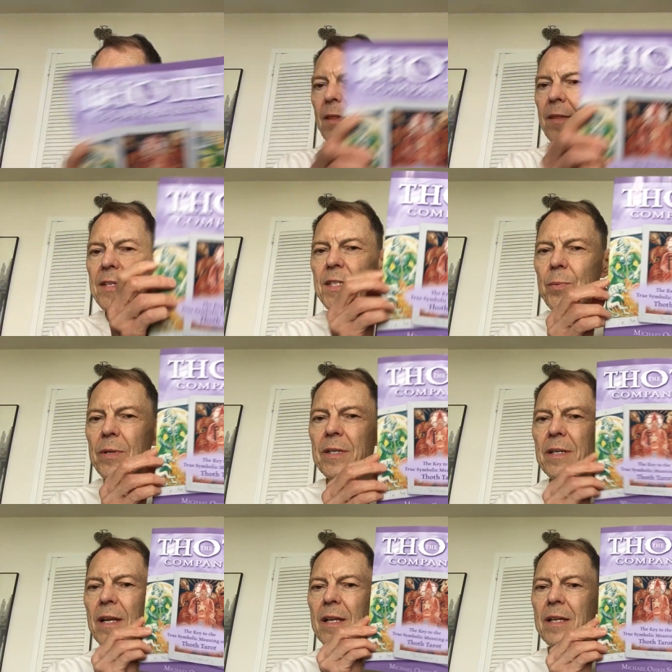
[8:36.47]
This
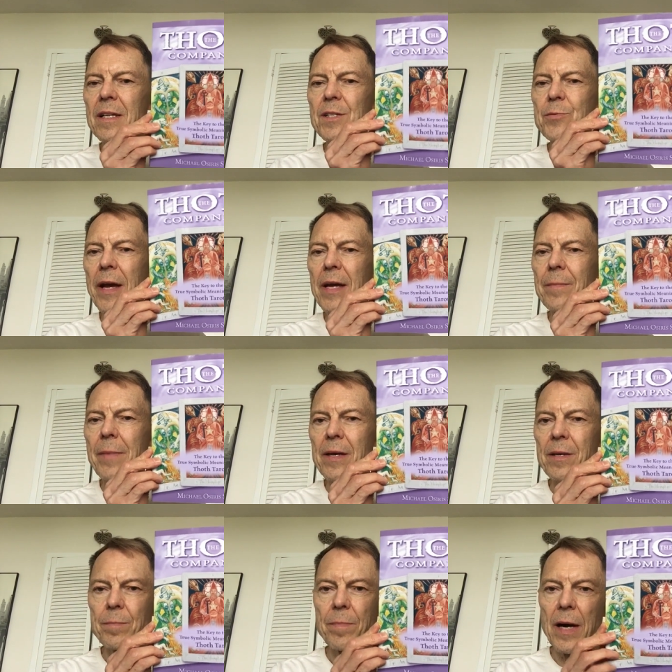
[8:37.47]
one is
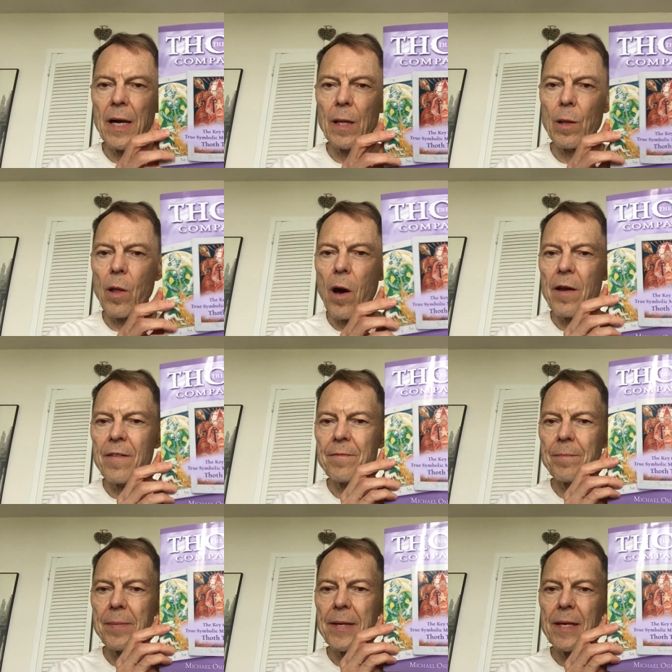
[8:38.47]
recommended by a lot of
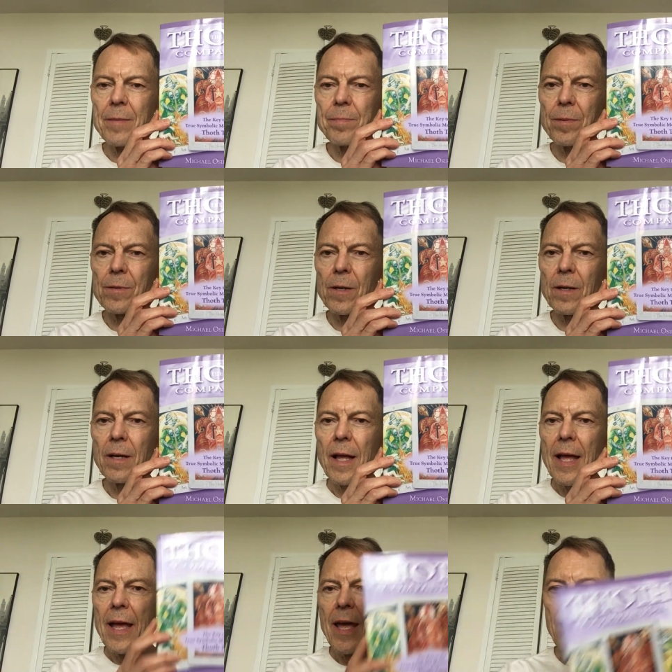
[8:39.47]
people,
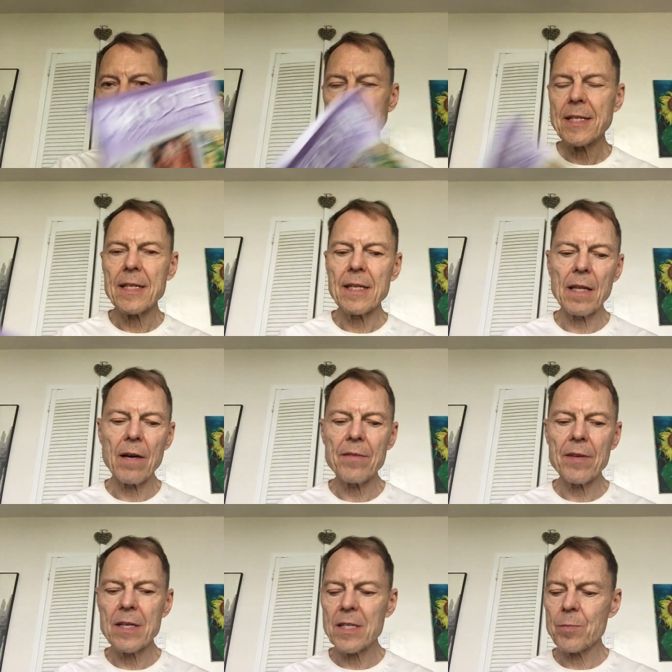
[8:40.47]
and I didn't love
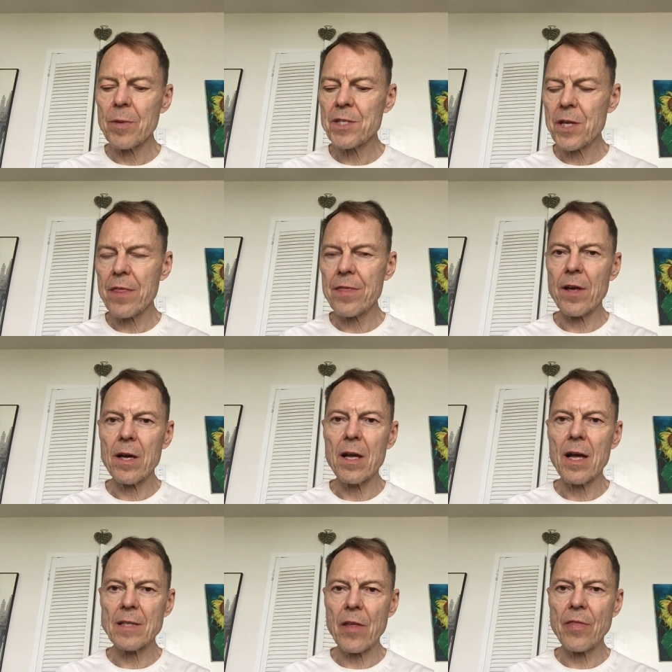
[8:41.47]
it as much
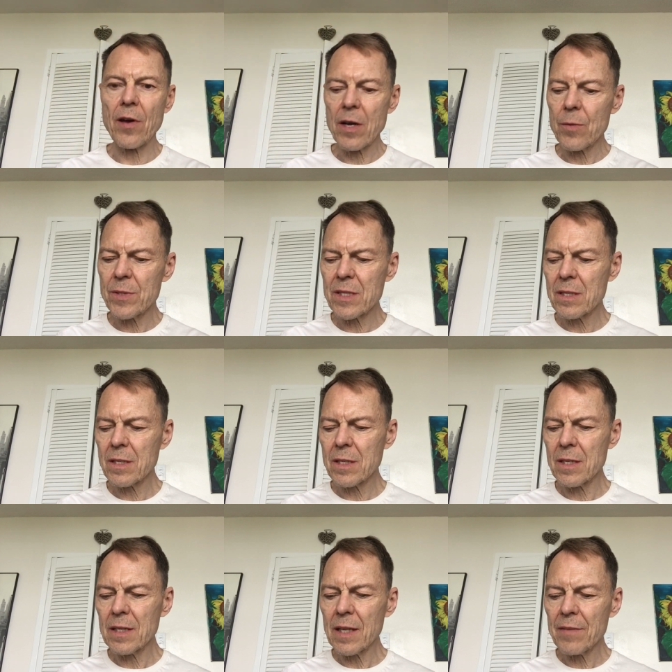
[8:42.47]
as I thought I was
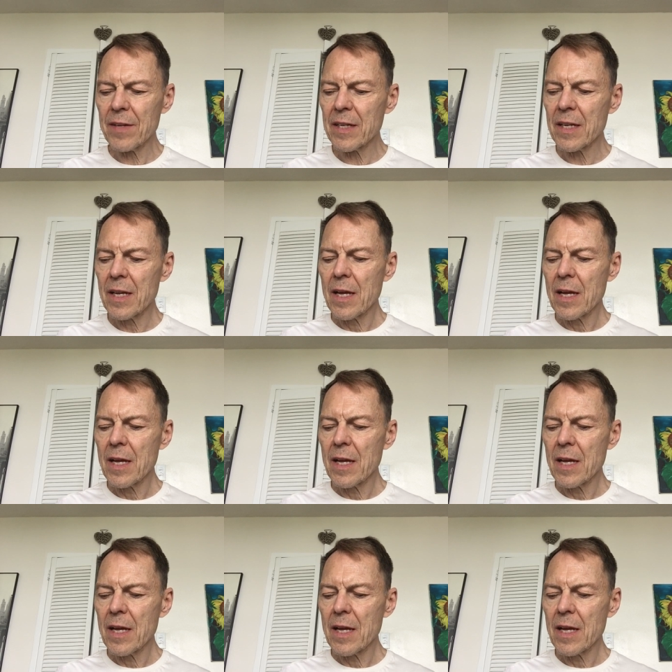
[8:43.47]
going to love it.